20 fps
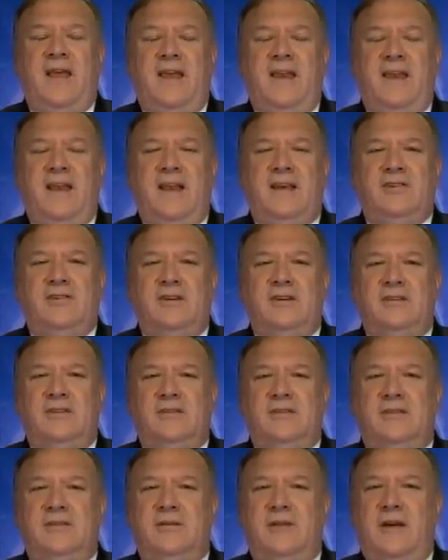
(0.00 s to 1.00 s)
And
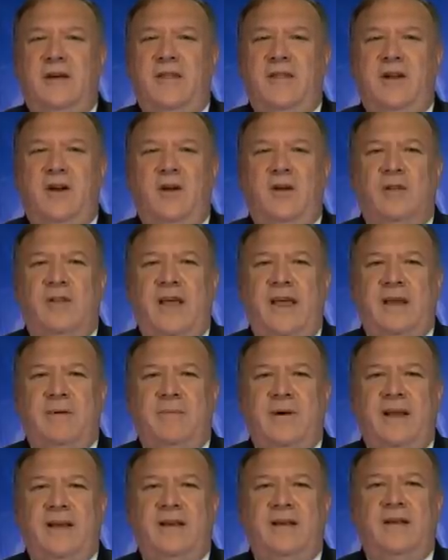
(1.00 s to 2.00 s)
nations that are
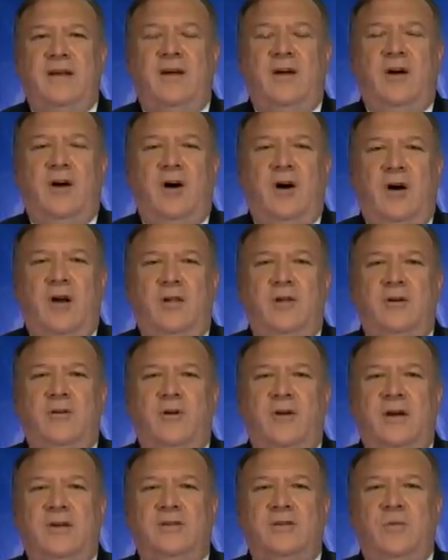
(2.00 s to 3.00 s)
like-minded all
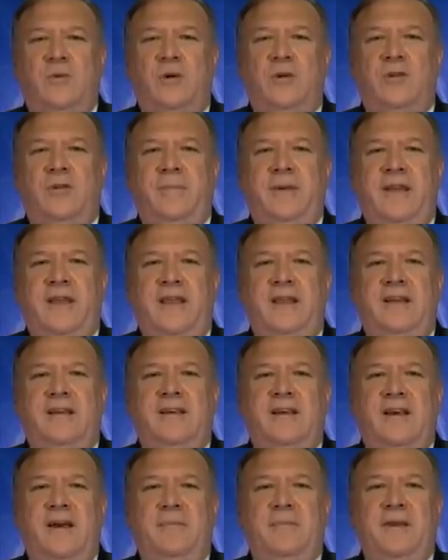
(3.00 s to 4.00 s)
across the world are beginning
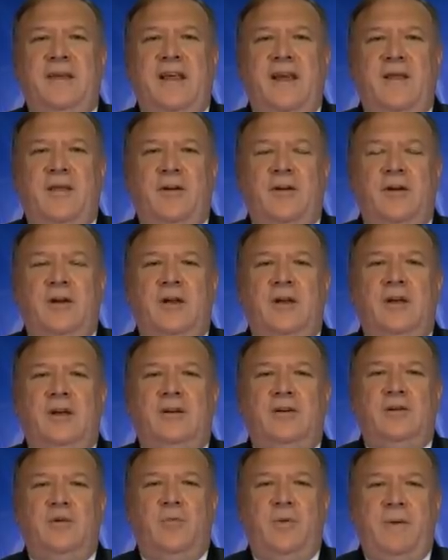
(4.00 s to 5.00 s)
to come together
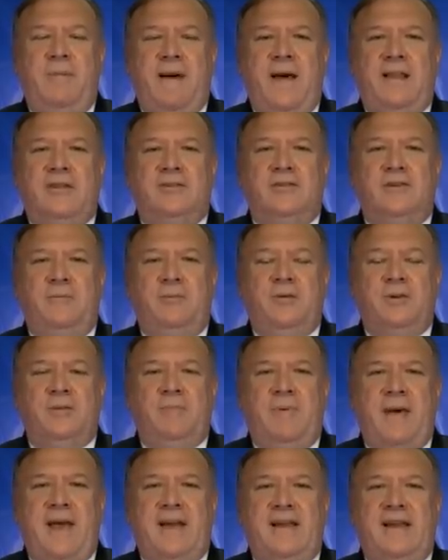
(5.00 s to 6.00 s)
to rebalance, to push
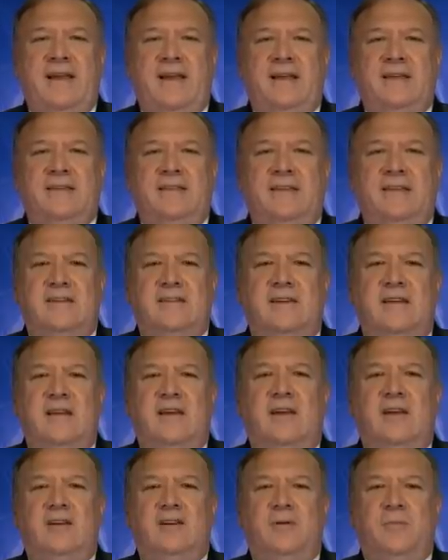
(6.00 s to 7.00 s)
back against this,
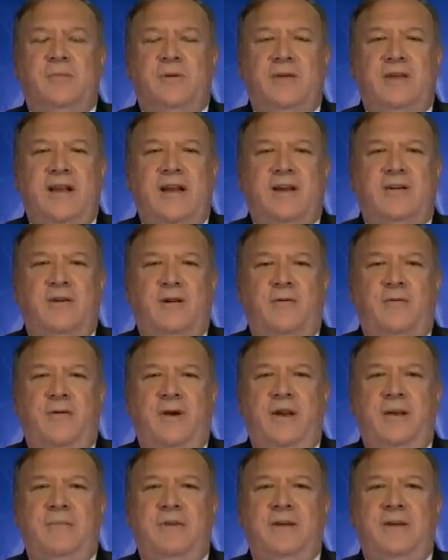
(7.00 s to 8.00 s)
to protect our
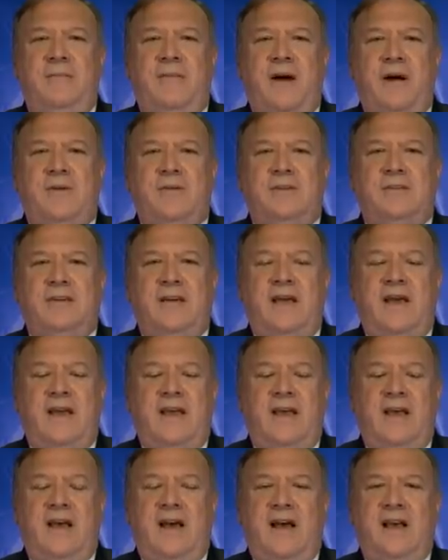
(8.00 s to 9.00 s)
freedom and democracy.
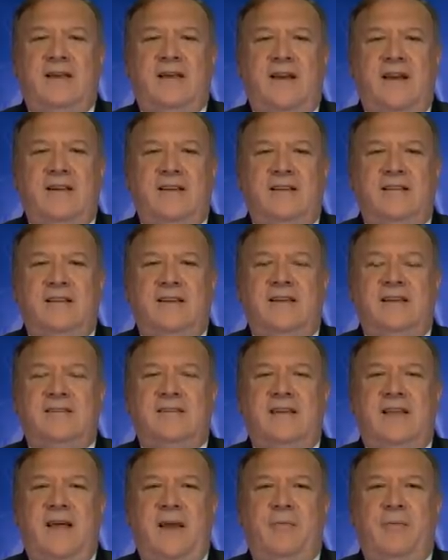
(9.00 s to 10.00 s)
I talked at the
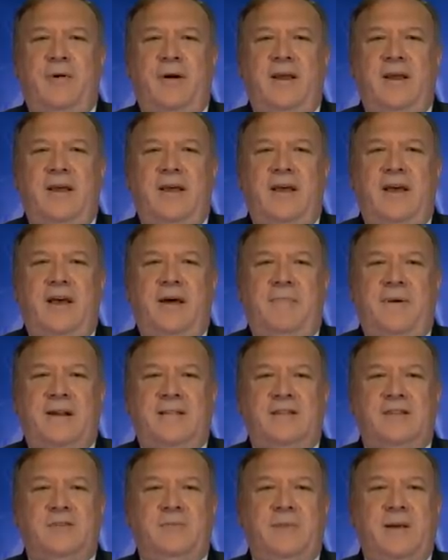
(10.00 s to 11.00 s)
Nixon Library
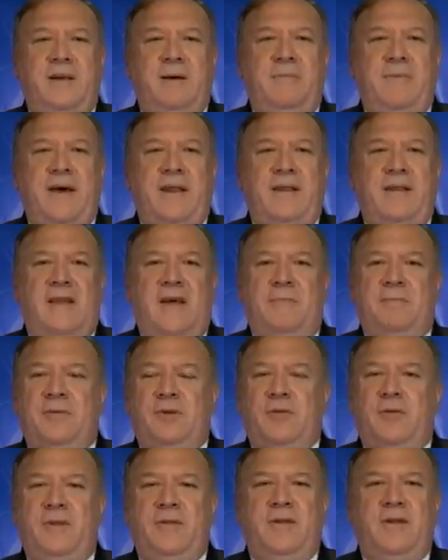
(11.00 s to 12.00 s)
about this being a battle not
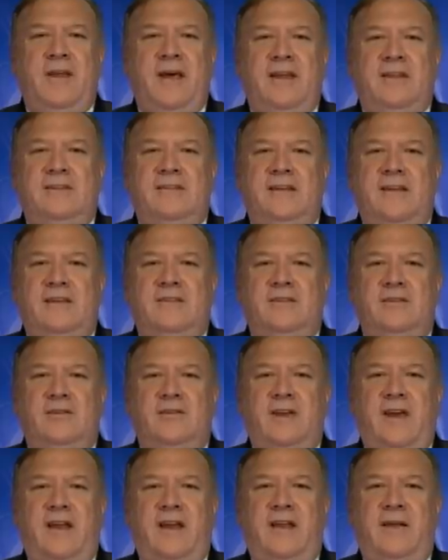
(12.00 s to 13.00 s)
between the United States and
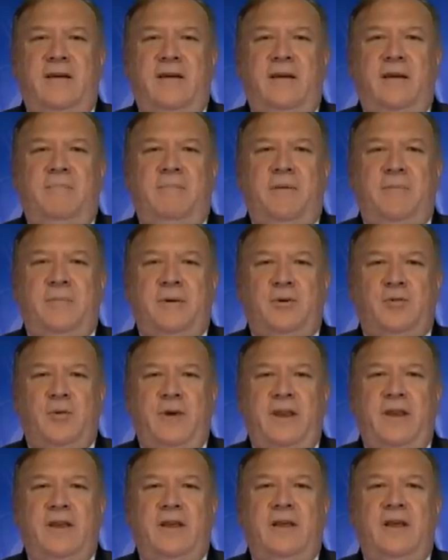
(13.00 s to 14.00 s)
China, but
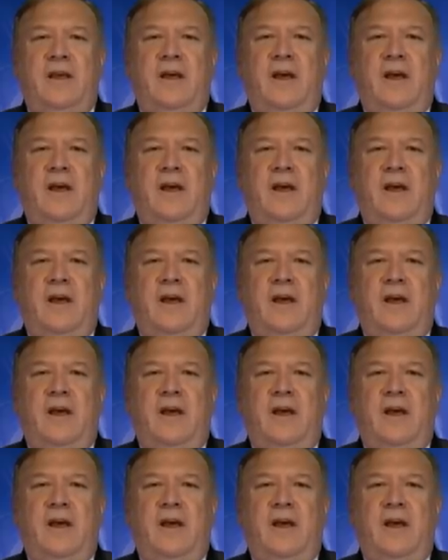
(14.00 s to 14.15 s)
between